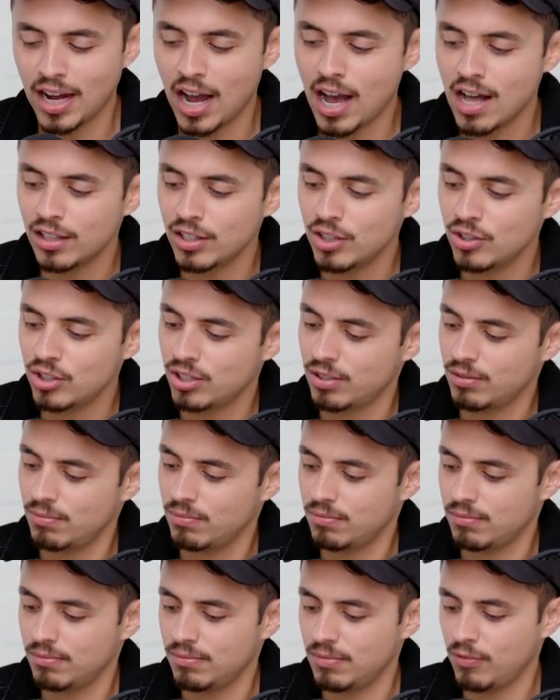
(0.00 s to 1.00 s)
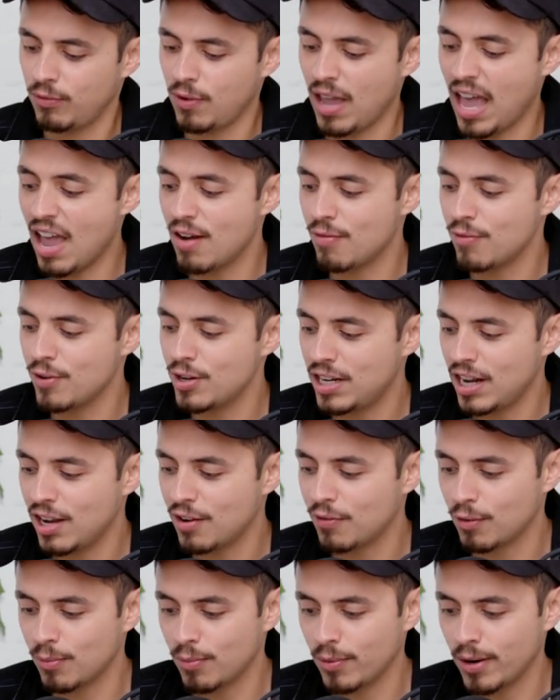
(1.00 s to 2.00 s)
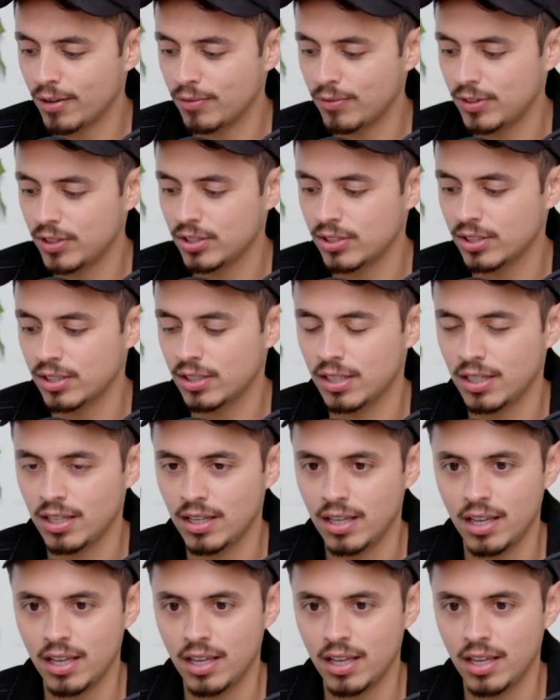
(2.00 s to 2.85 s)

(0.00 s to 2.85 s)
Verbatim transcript: college every day for breakfast.